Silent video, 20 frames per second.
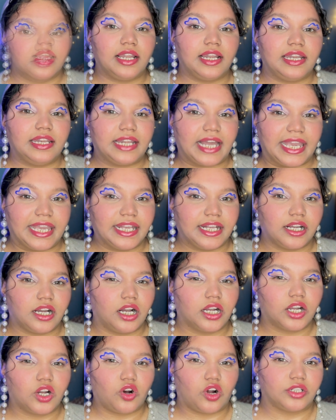like a
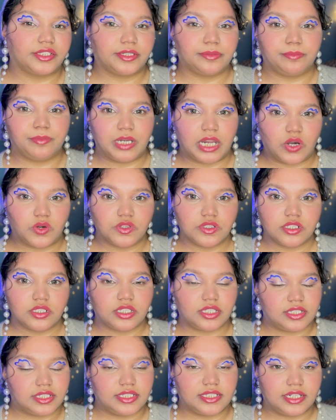cotton blouse
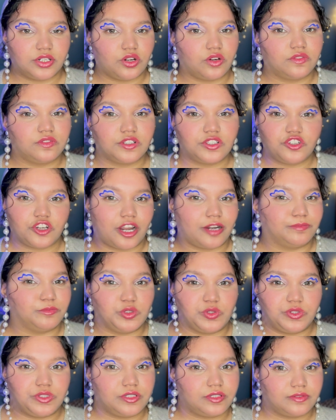instead of a
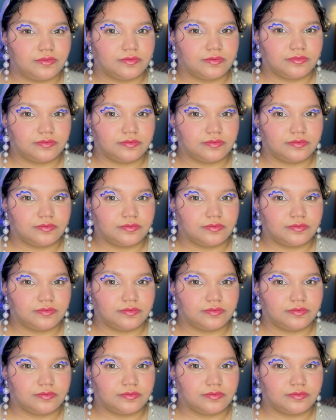charmeuse.